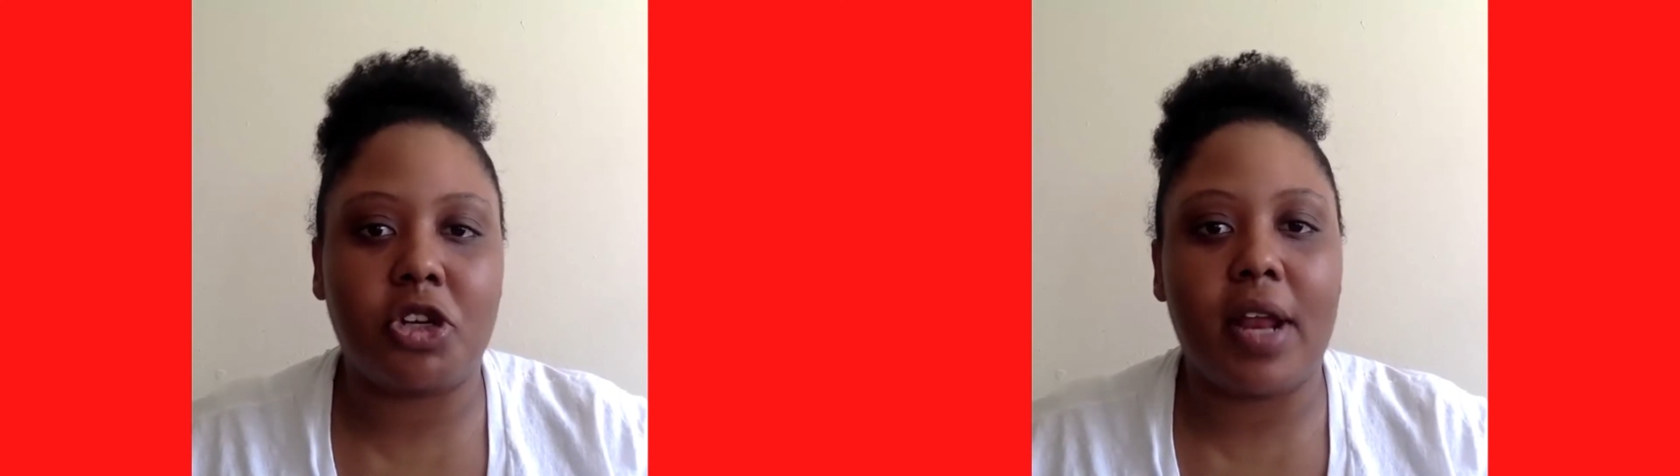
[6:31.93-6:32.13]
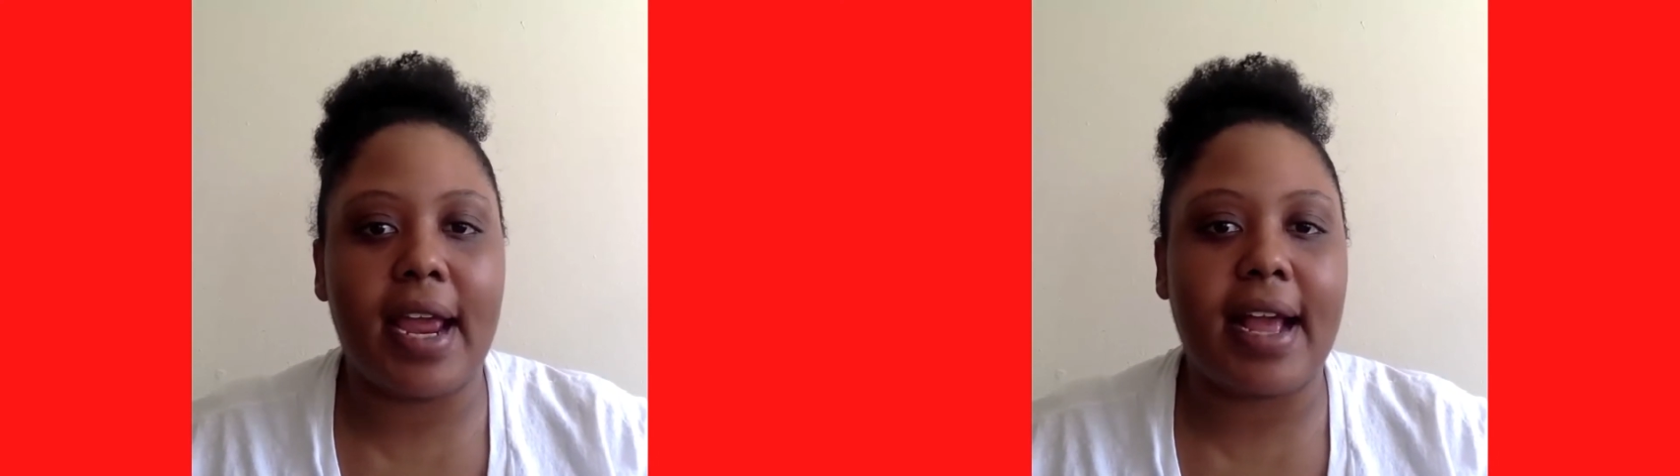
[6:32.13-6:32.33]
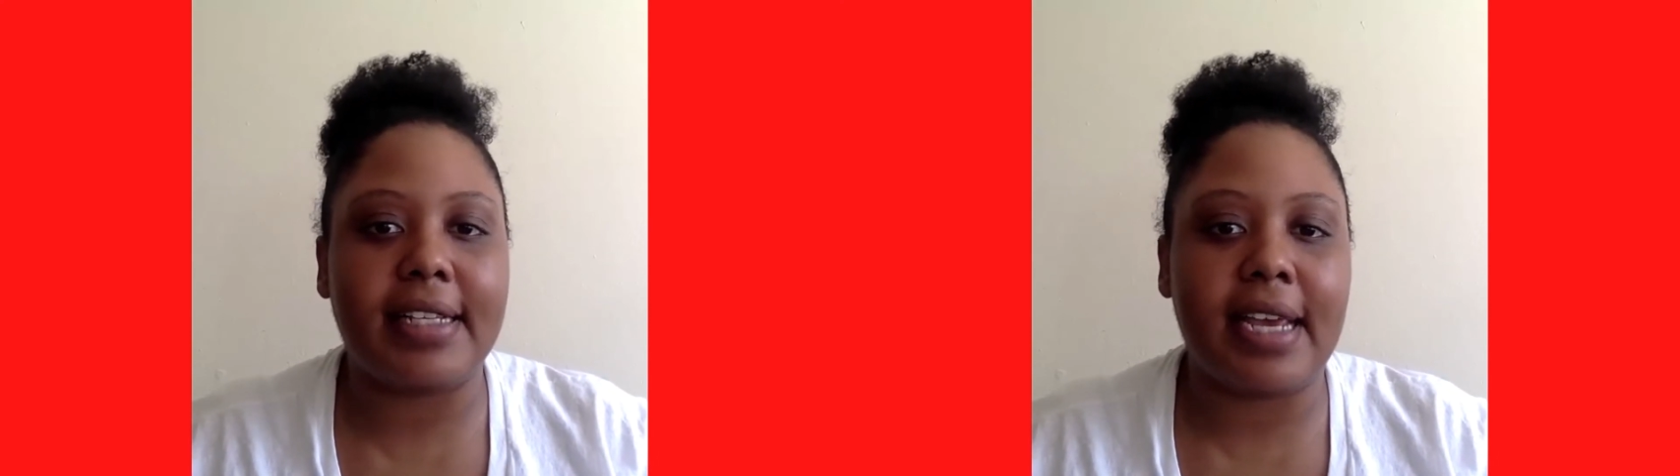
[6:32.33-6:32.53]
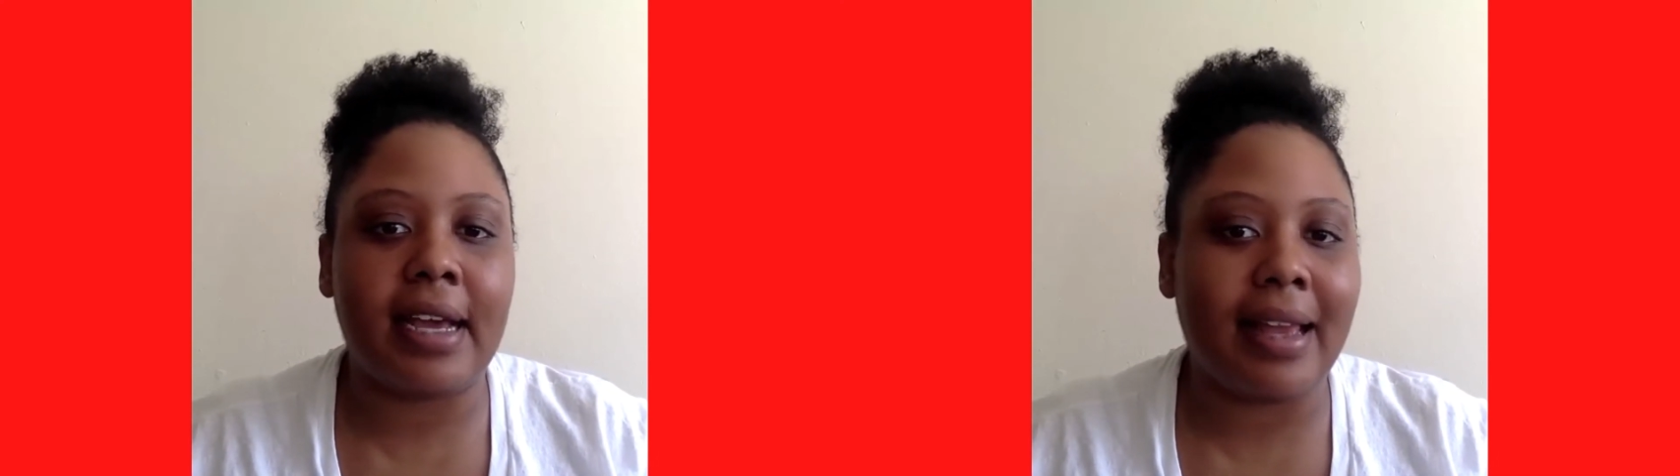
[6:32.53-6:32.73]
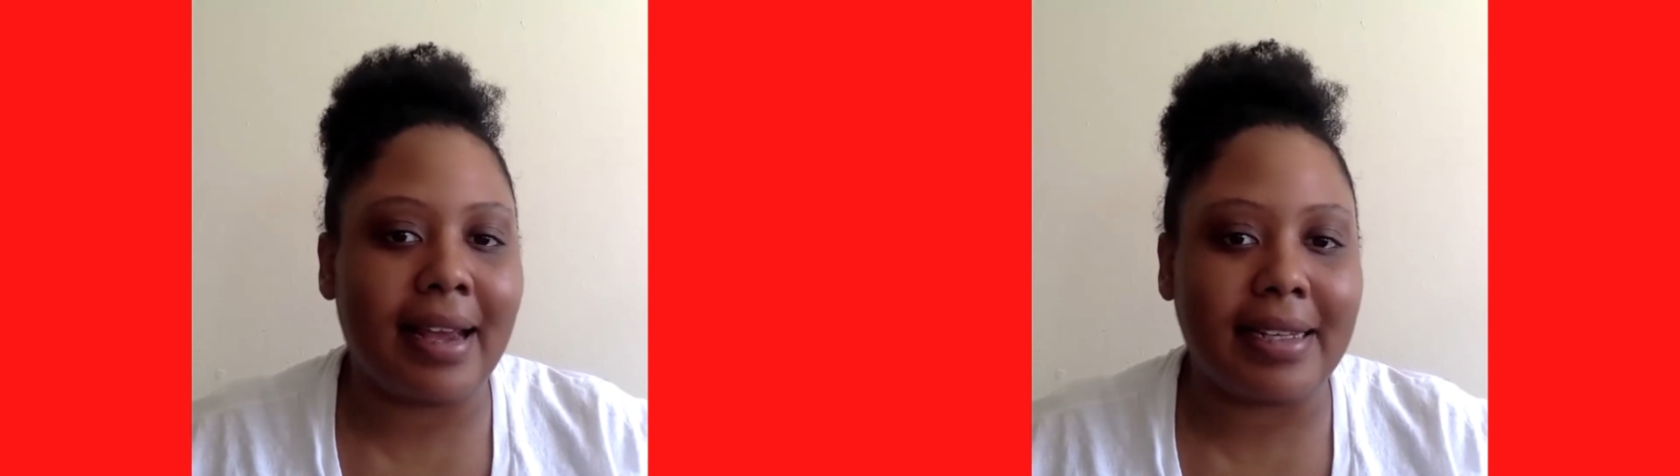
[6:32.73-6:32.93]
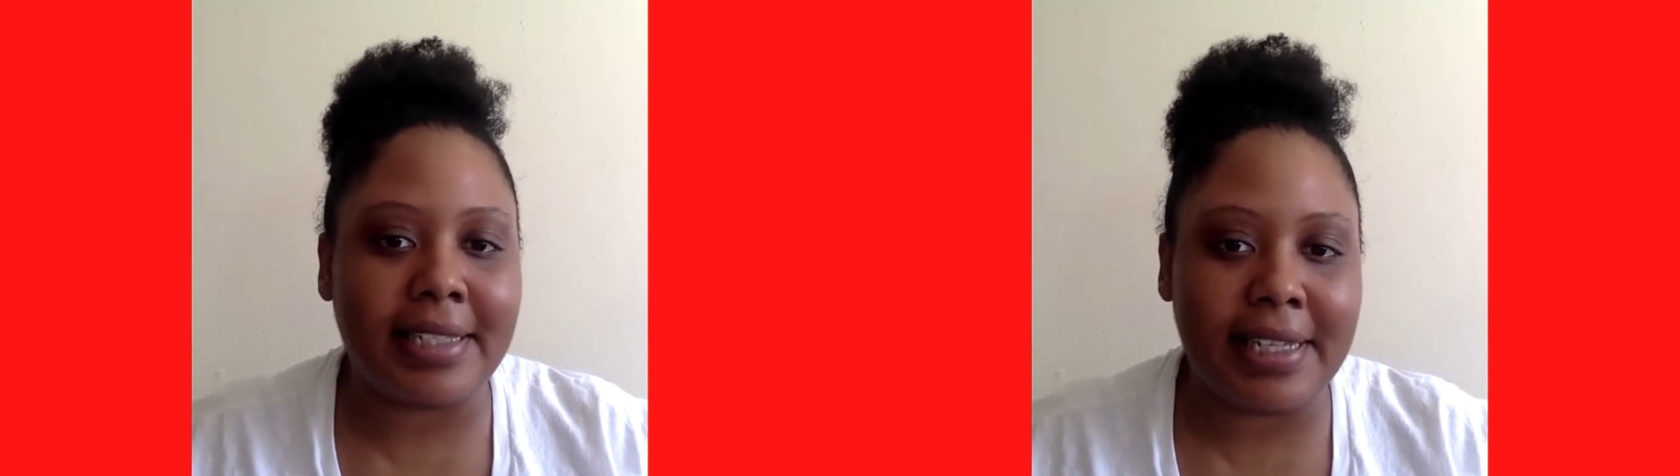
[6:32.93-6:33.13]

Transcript: So like I take a lot of